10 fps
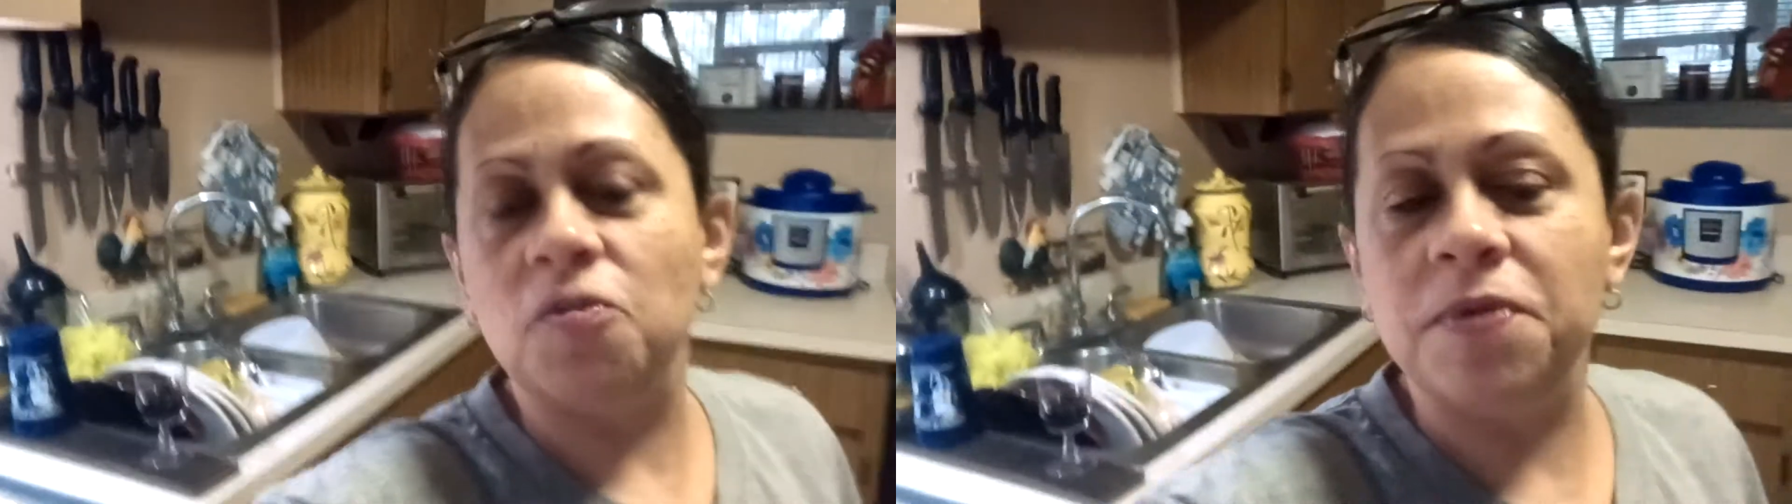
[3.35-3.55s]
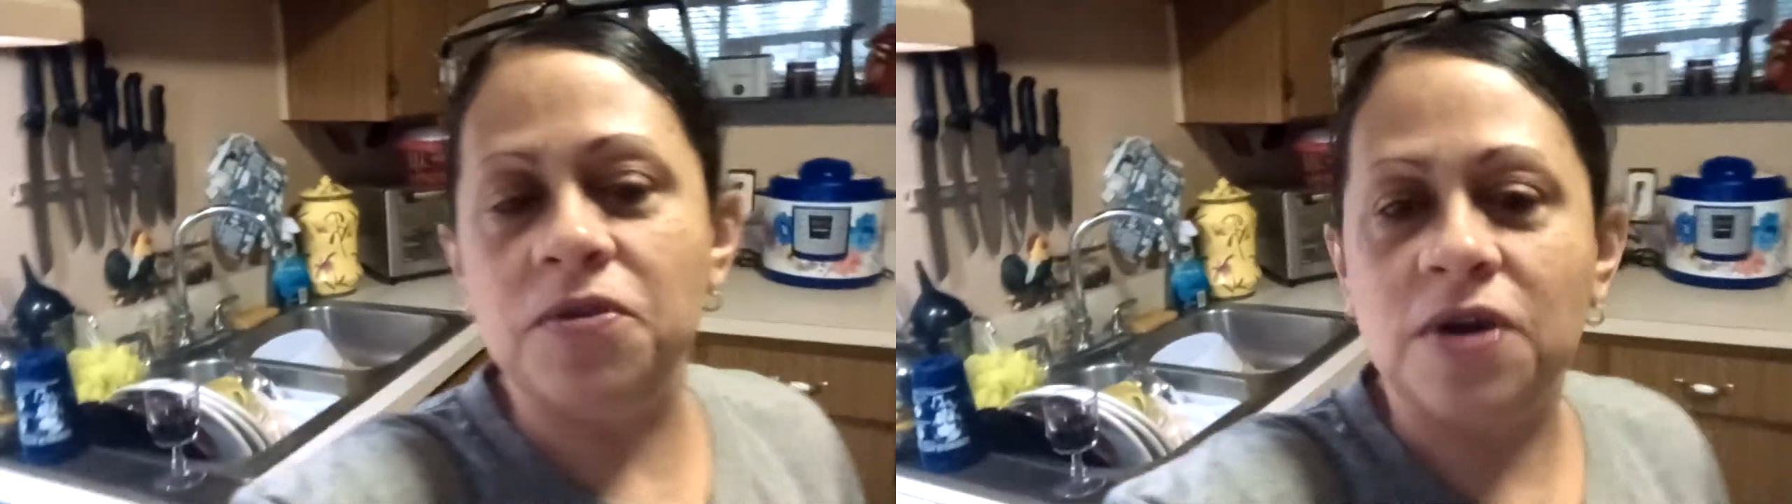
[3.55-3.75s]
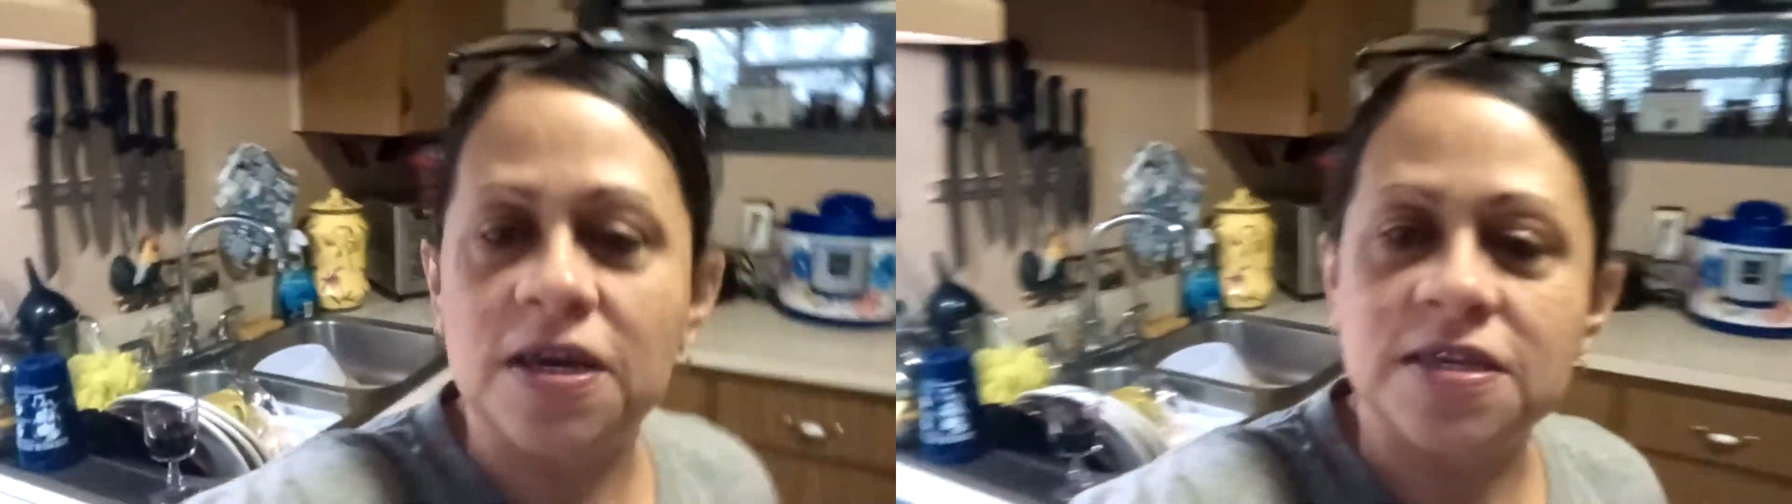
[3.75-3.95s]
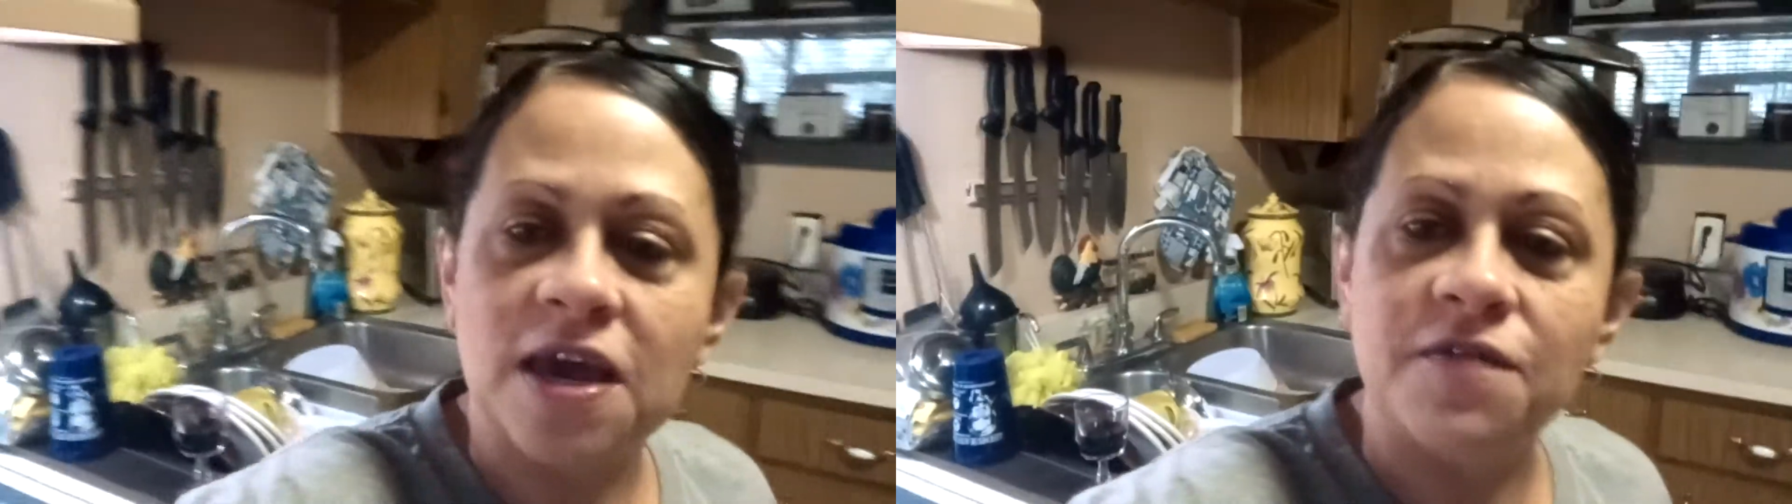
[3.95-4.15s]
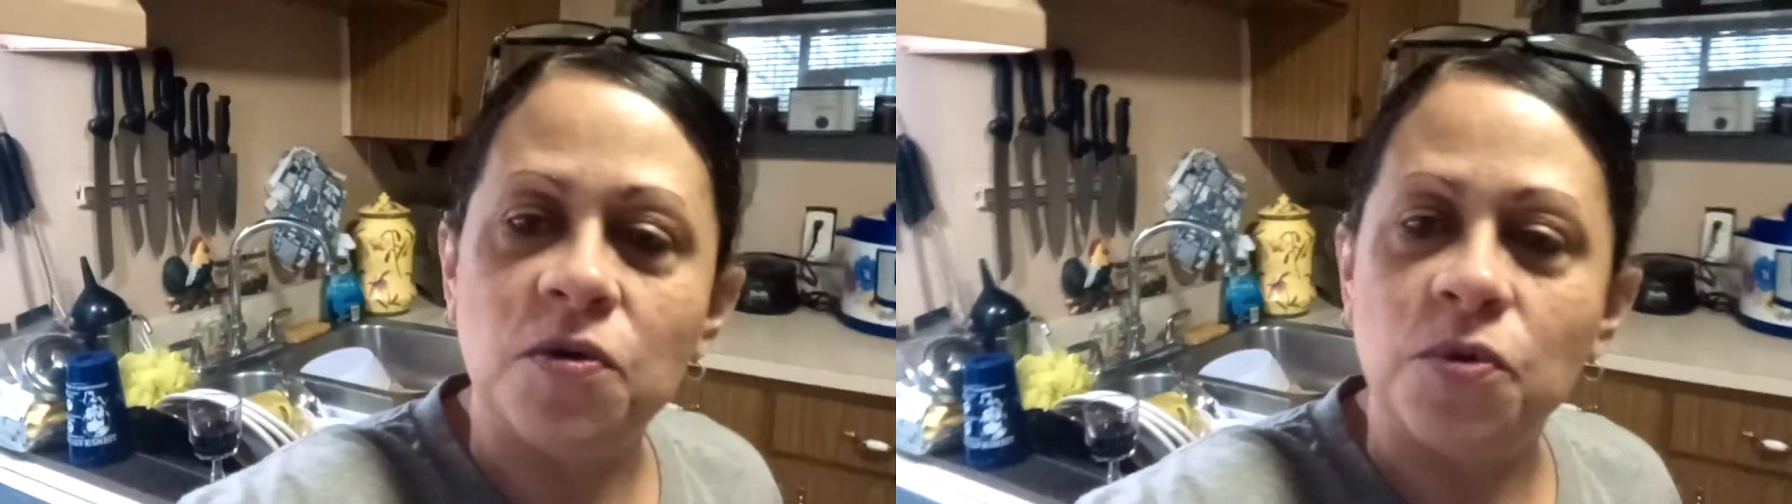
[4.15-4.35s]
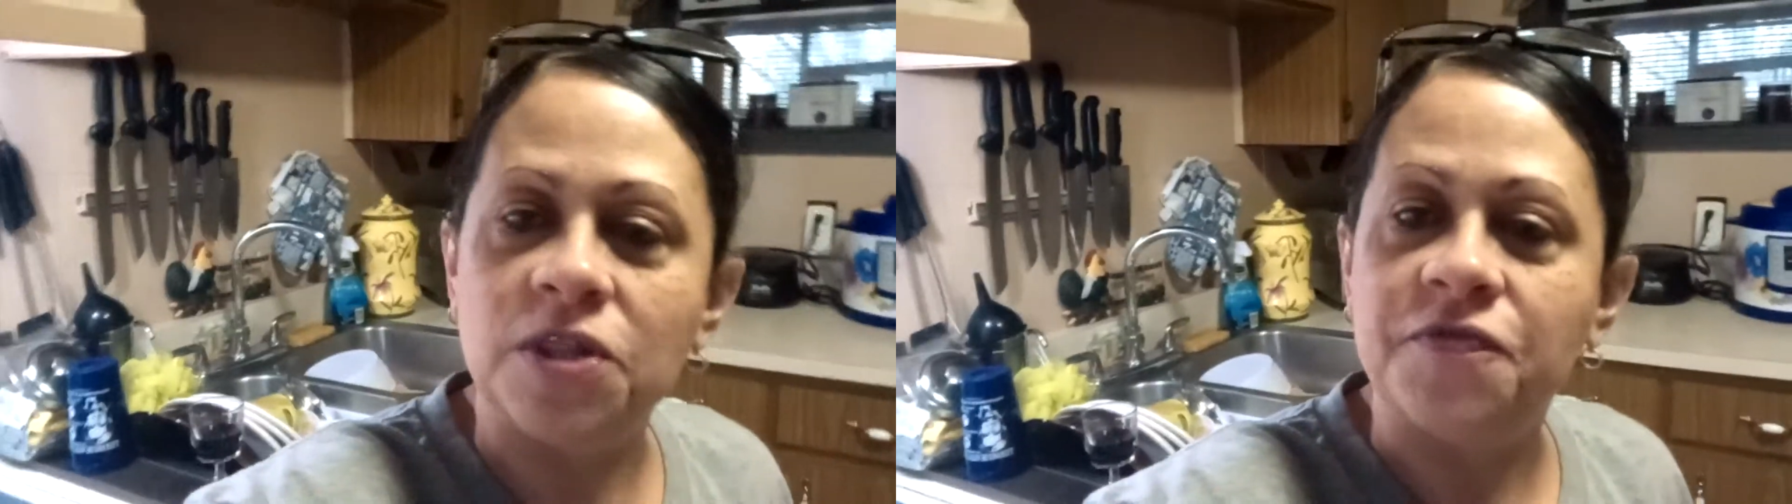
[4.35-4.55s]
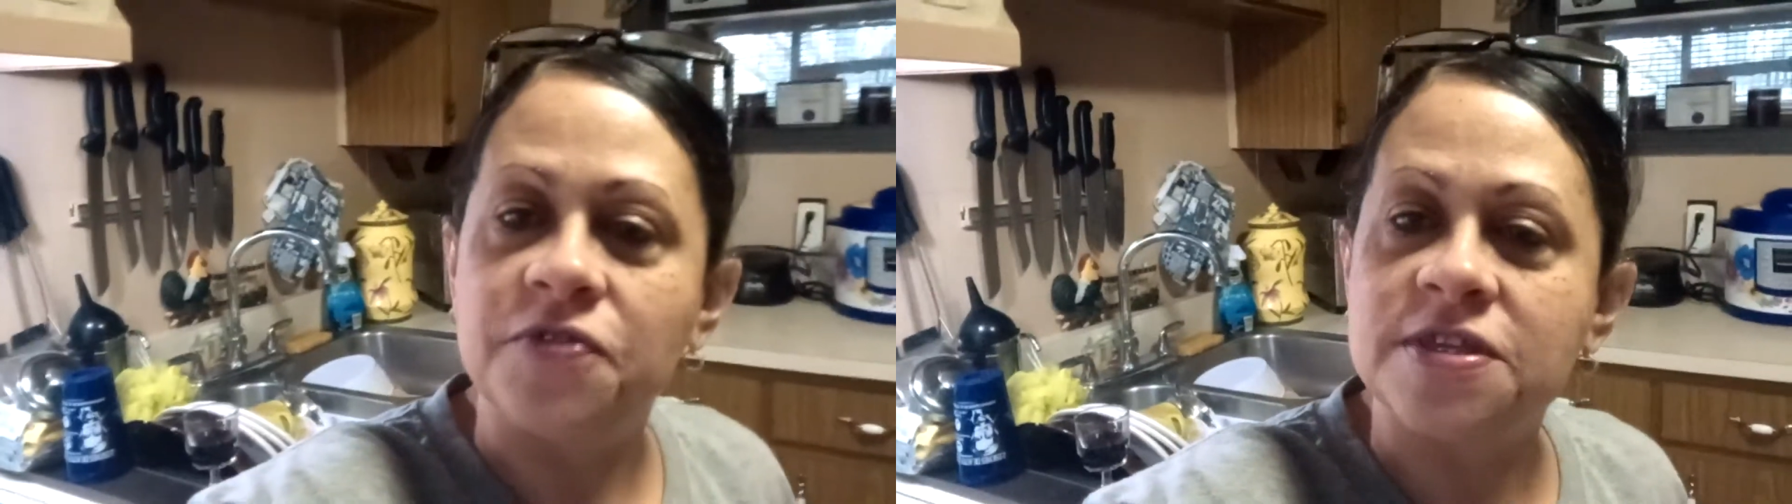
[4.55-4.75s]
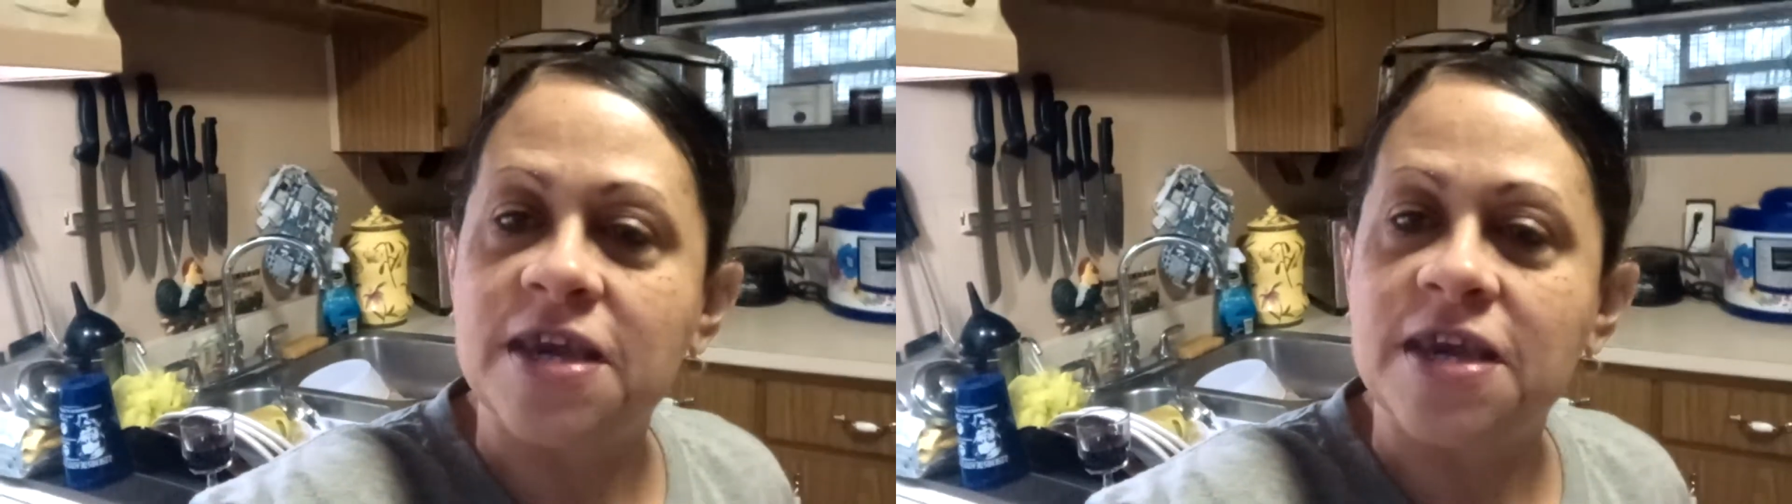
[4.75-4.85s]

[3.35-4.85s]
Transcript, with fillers: Hoping you guys are having a wonderful